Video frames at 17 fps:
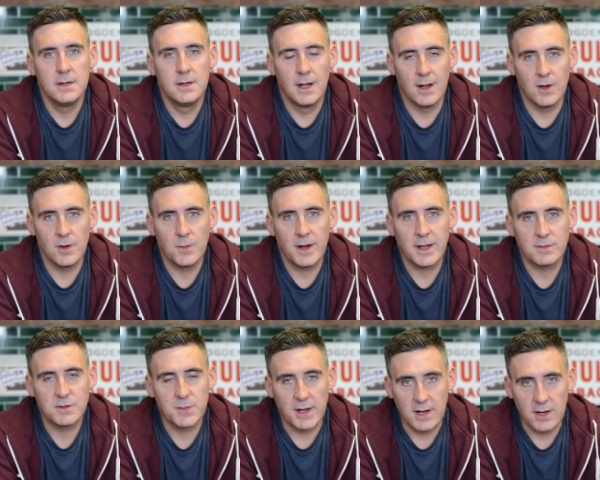Hello, my
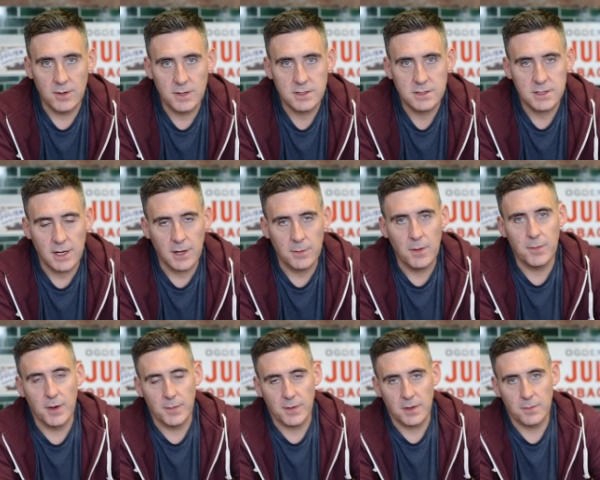name is Ben Lewis and I'm a
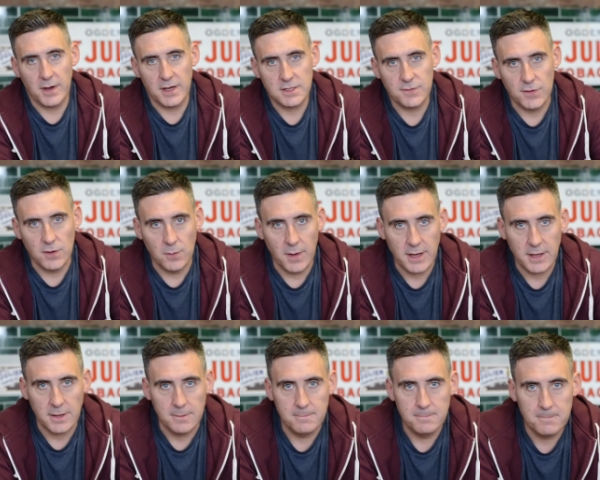Birmingham based
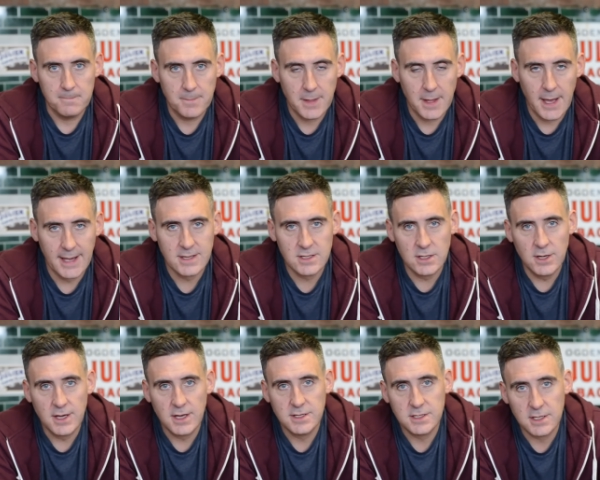filmmaker.
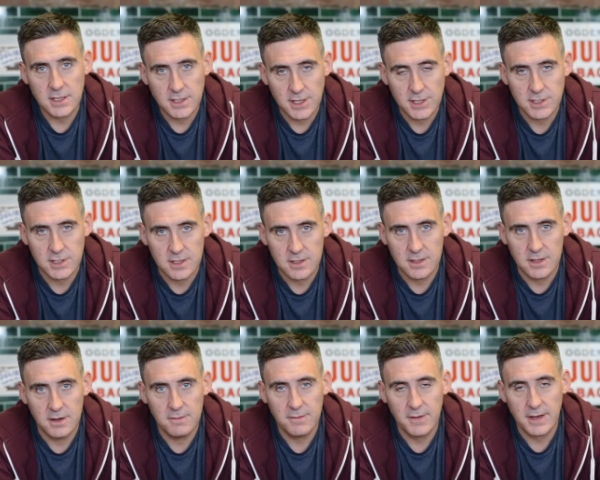Anxiety is a condition
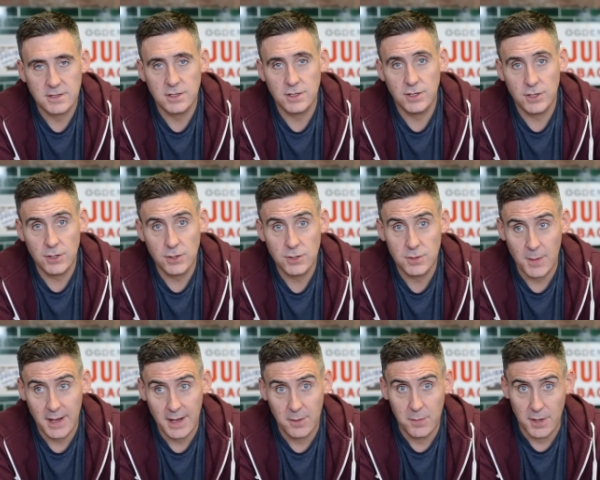that affects a huge
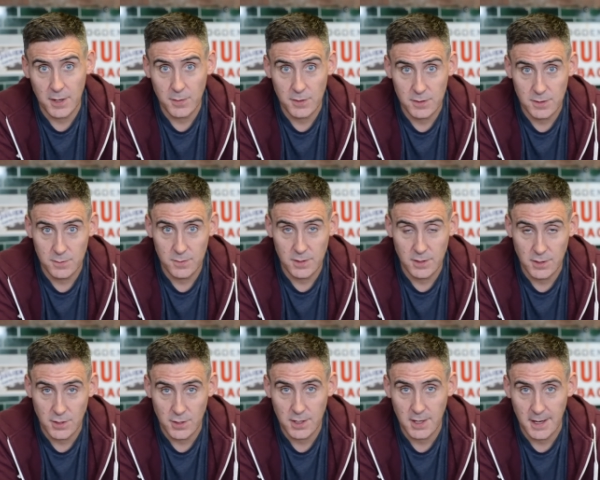amount of people in
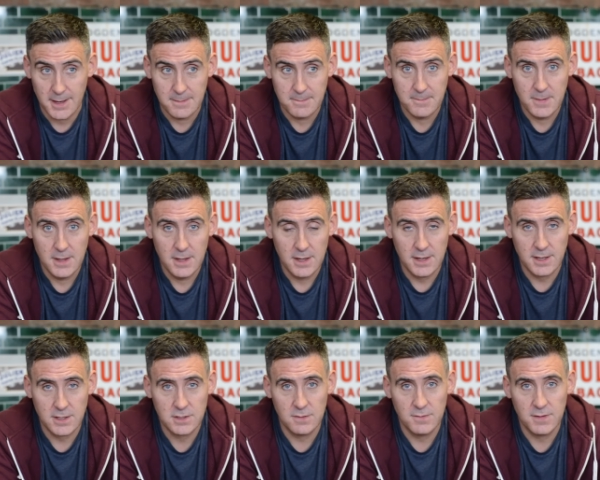the UK and
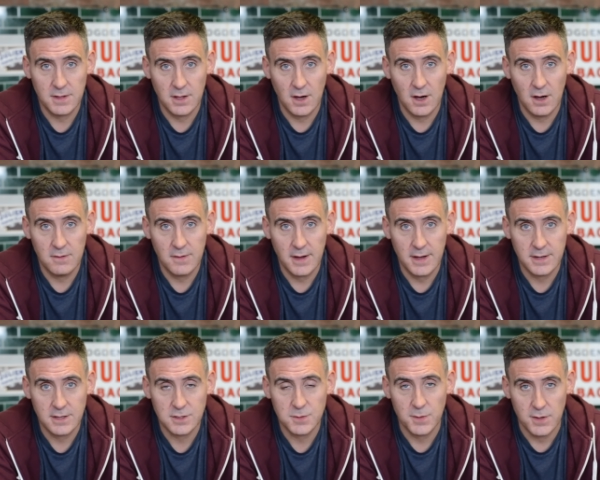it's something that I've
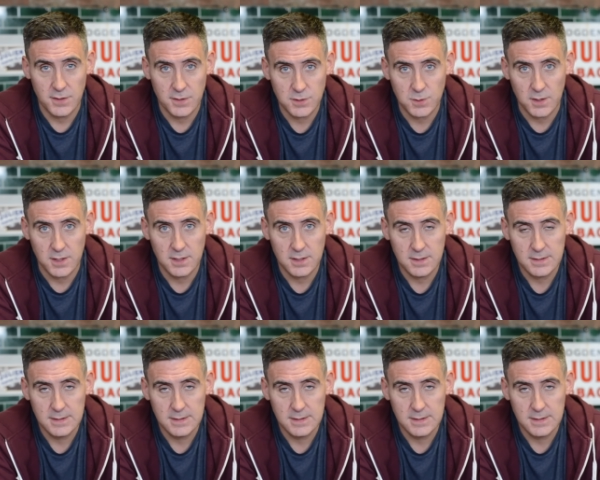had experience with.